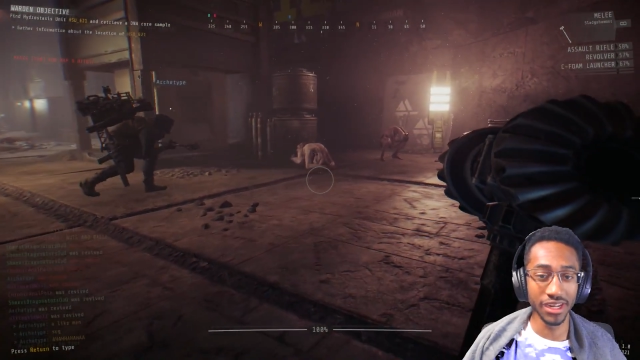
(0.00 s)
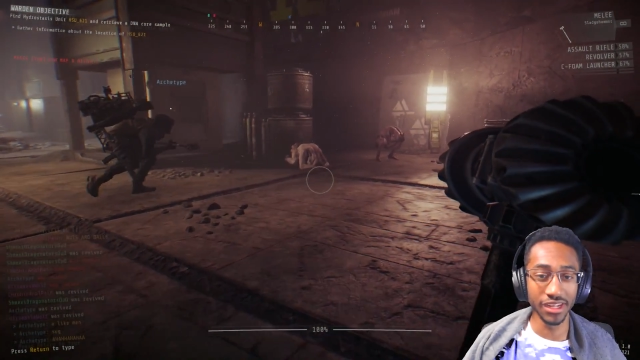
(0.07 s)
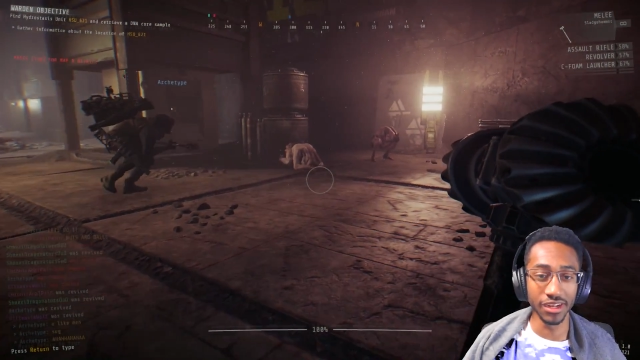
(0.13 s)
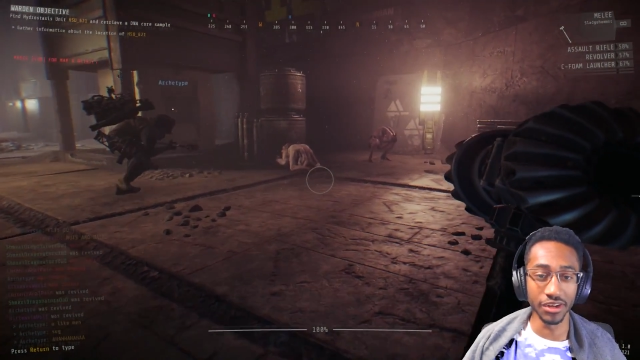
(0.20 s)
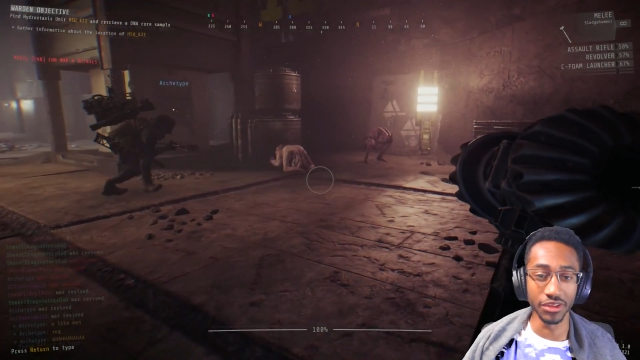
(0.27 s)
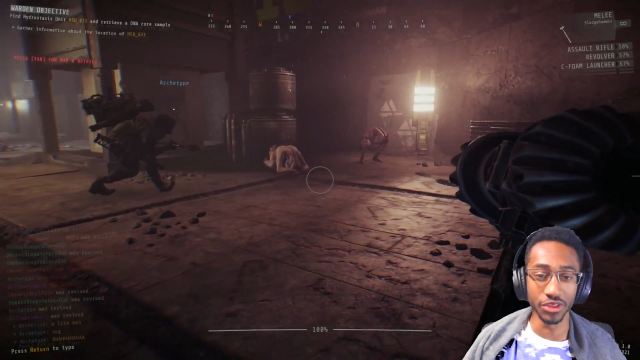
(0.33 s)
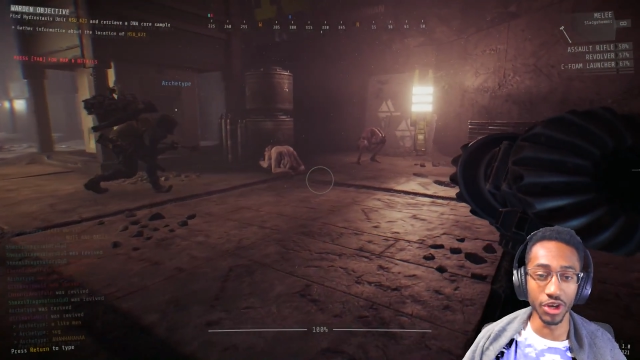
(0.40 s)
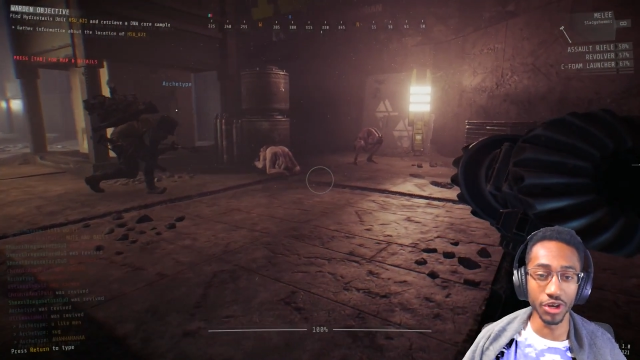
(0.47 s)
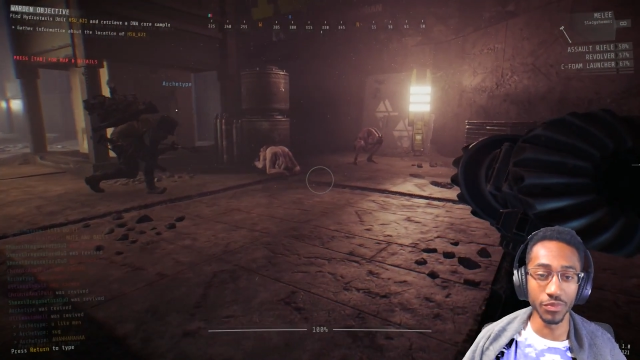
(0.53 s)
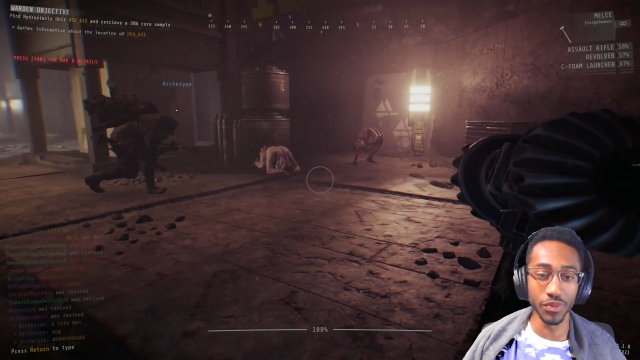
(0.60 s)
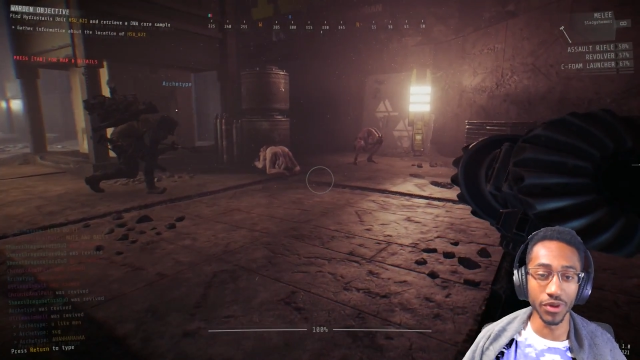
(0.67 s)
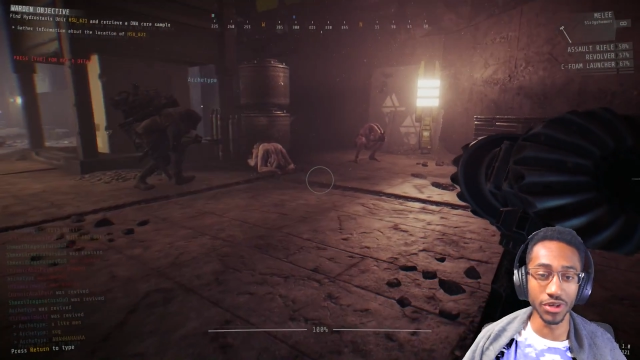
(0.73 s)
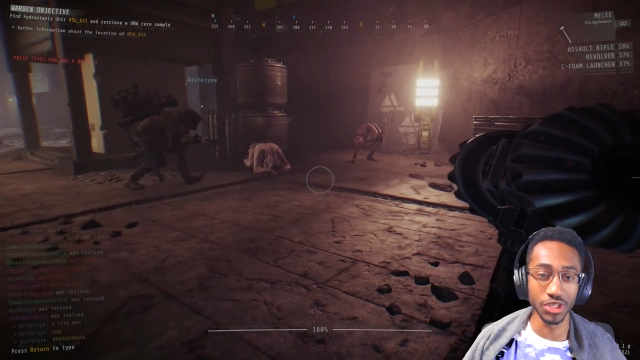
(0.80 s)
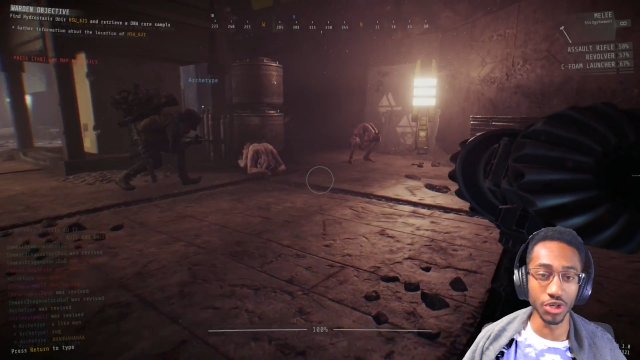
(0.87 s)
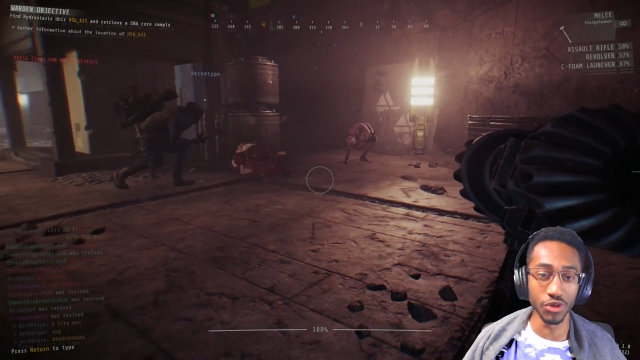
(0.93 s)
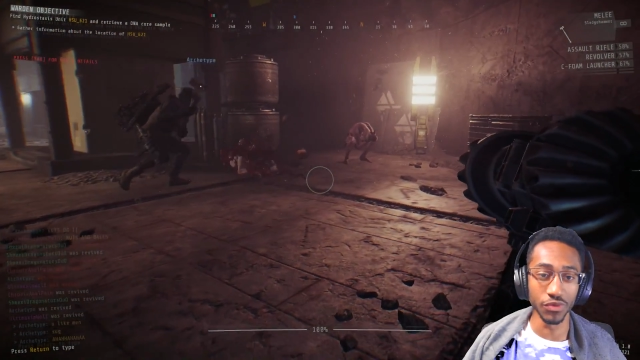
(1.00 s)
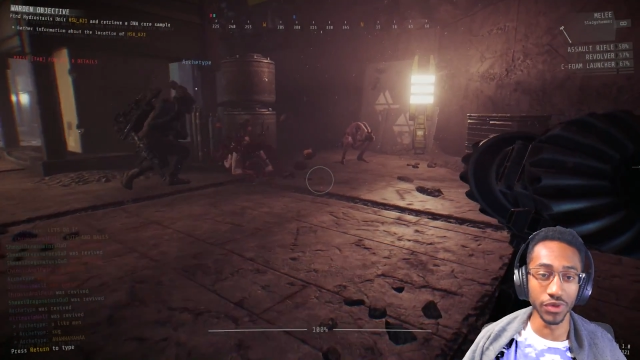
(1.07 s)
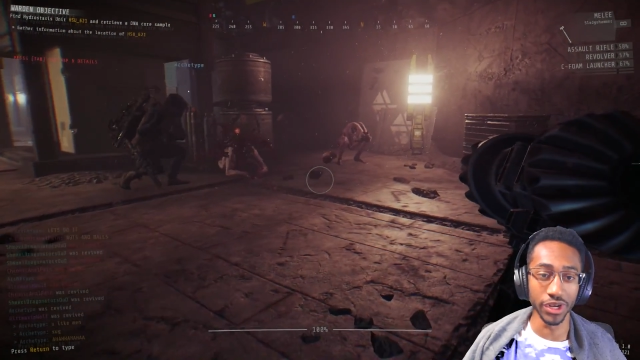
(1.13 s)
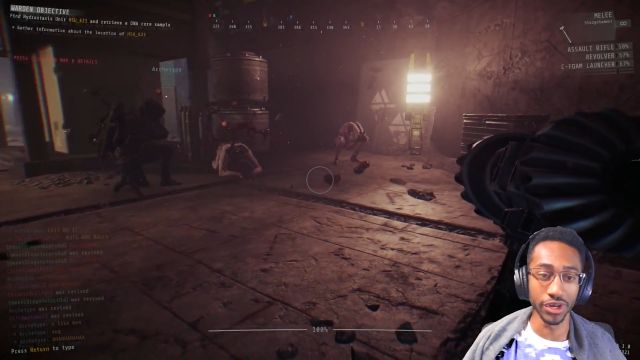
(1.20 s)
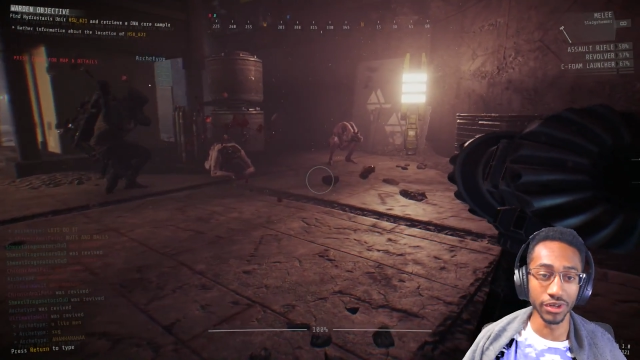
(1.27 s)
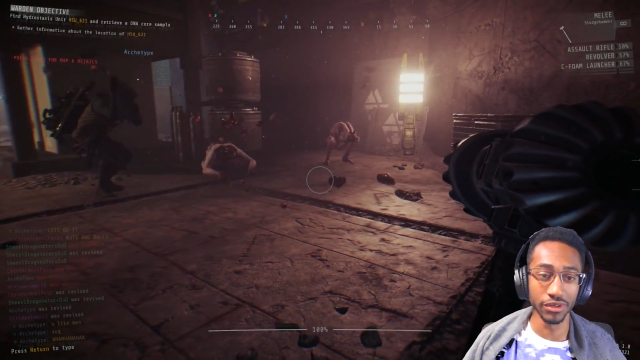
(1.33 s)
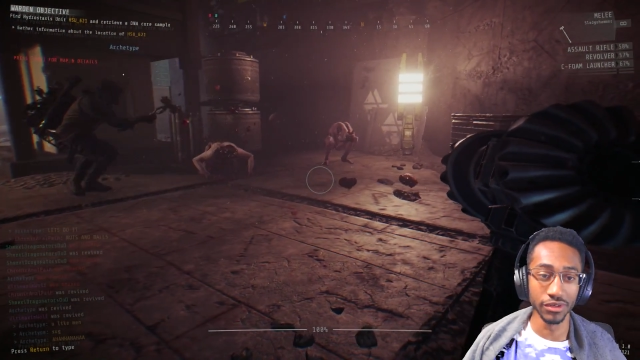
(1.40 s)
need a third person over
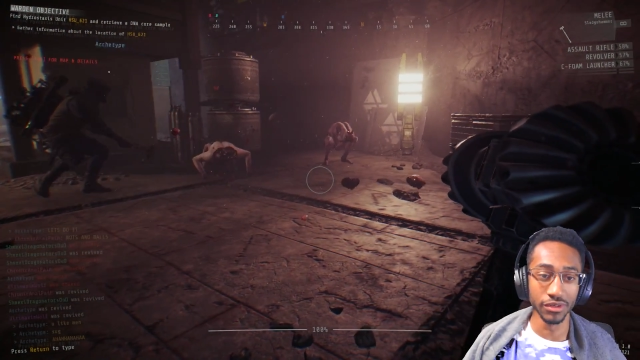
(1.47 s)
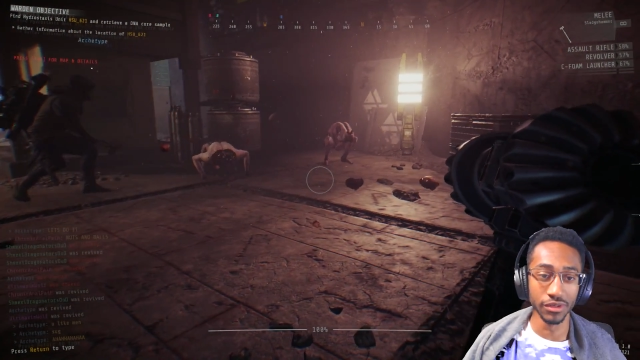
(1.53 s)
here.